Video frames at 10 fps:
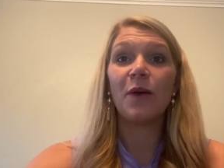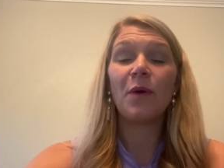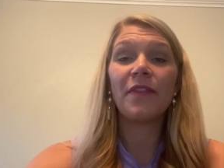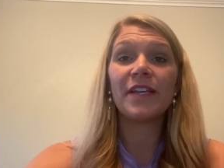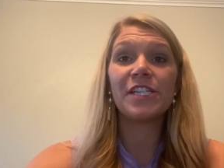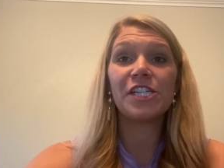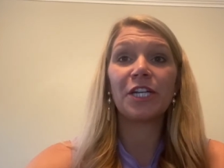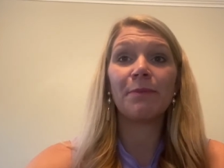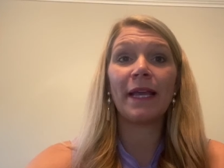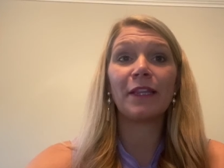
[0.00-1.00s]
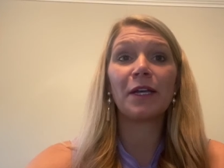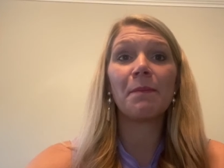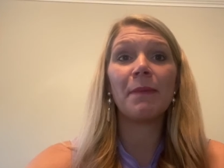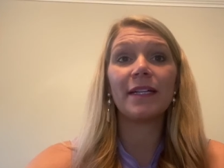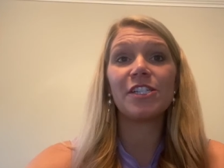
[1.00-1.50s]
While this year may look
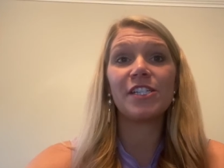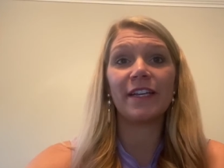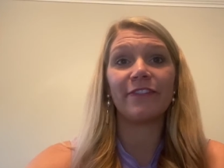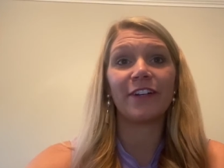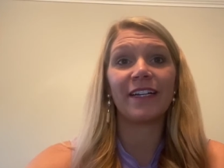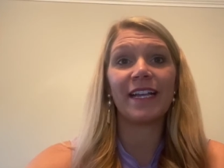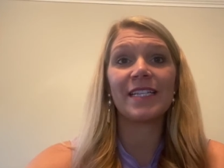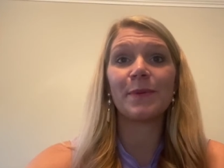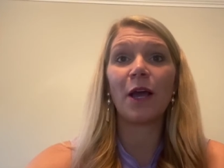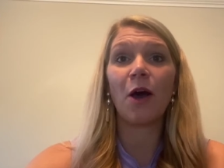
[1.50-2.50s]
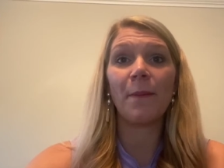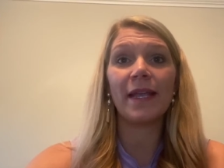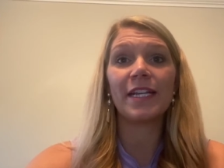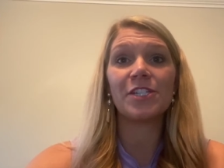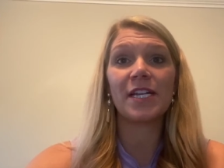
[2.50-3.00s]
much different as we all
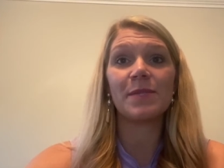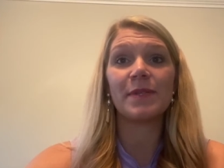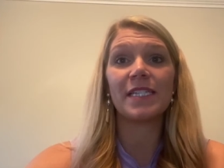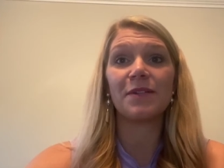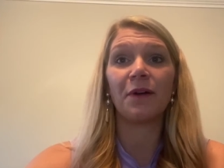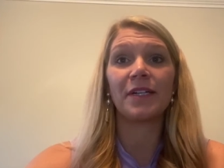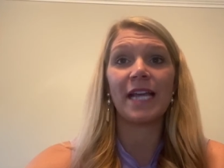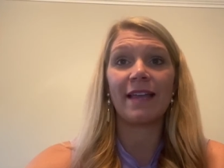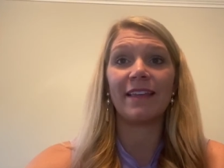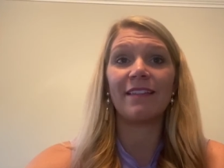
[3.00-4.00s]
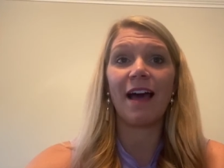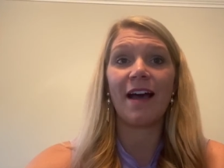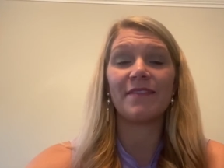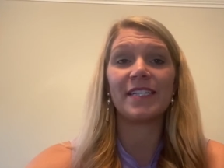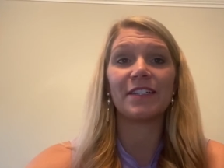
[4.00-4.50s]
make adjustments to our daily
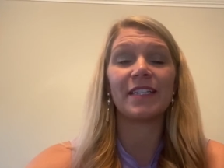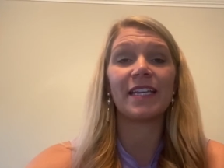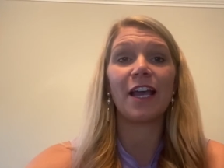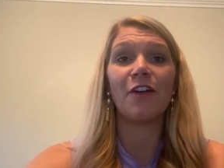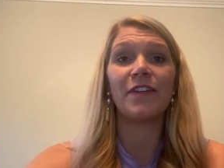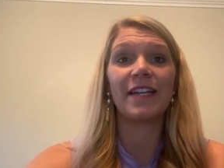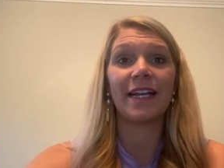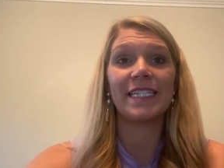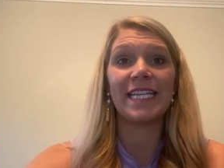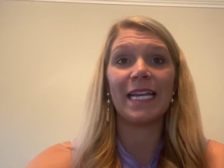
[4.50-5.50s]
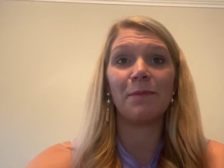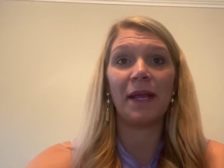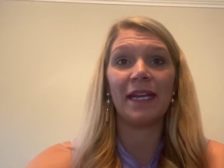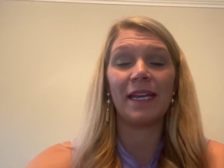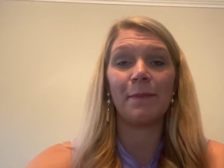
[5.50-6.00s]
lives during the COVID 19
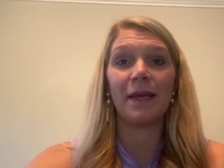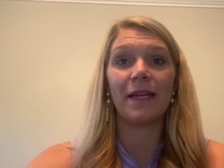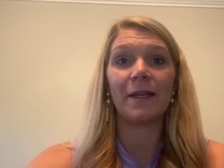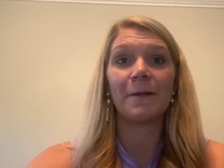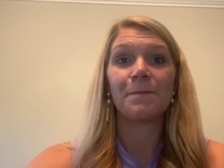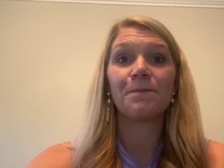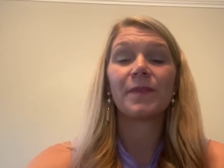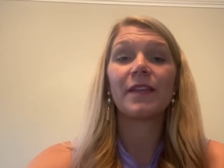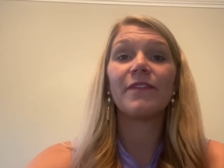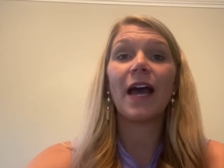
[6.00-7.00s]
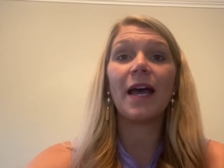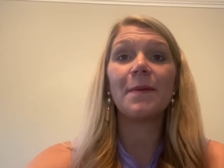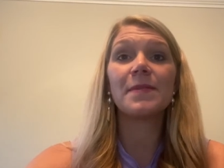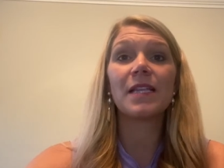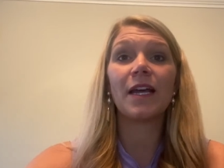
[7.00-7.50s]
pandemic, Phi
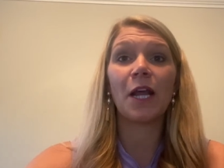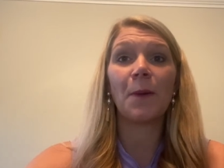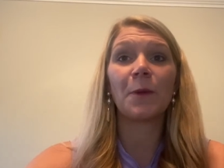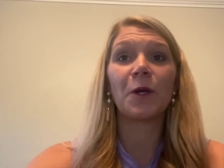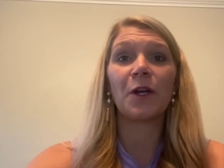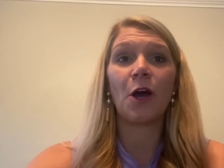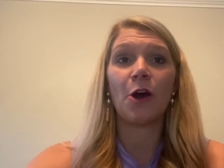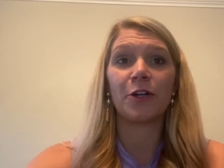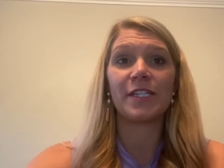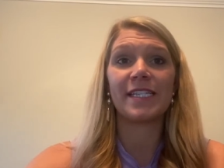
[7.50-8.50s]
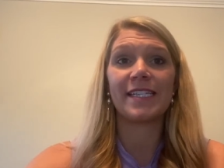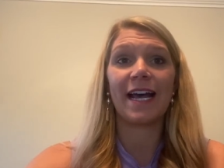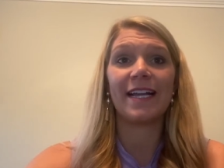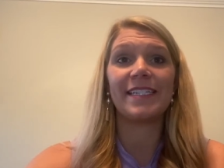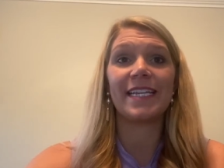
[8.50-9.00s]
Upsilon Omicron Honor
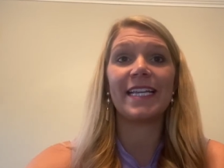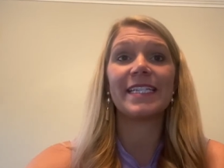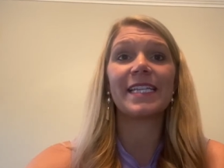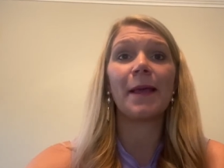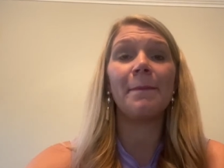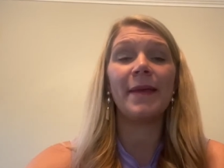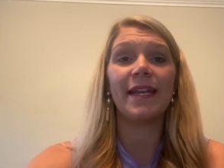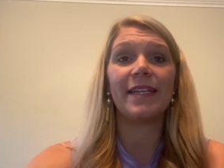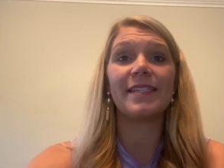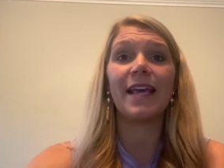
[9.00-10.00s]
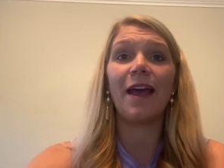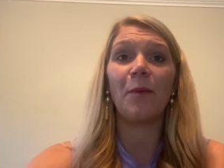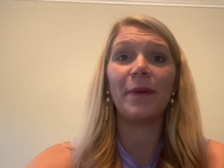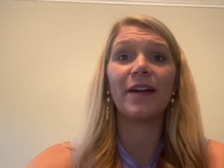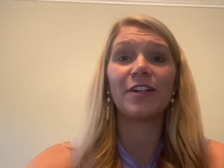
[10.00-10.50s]
Society is committed to
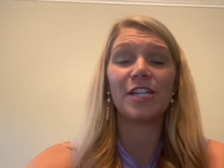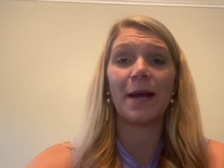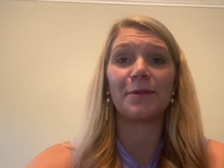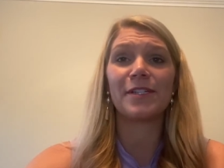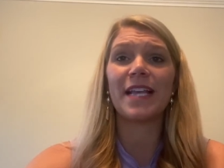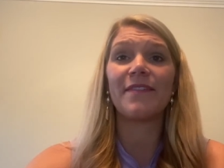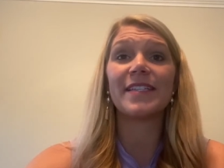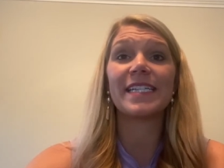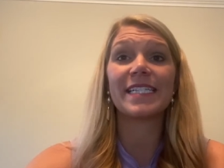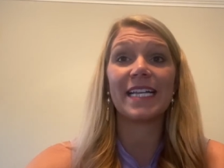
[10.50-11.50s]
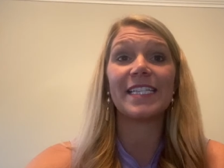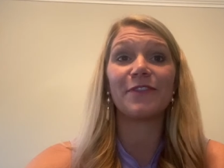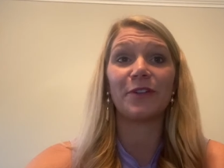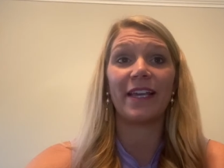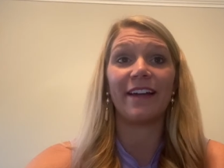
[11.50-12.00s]
helping our chapters have a
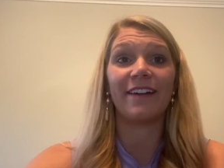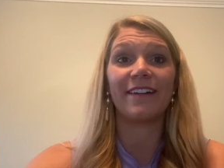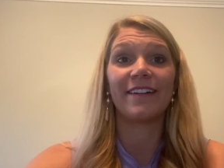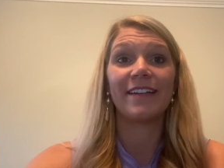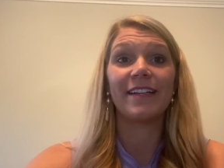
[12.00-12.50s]
successful year.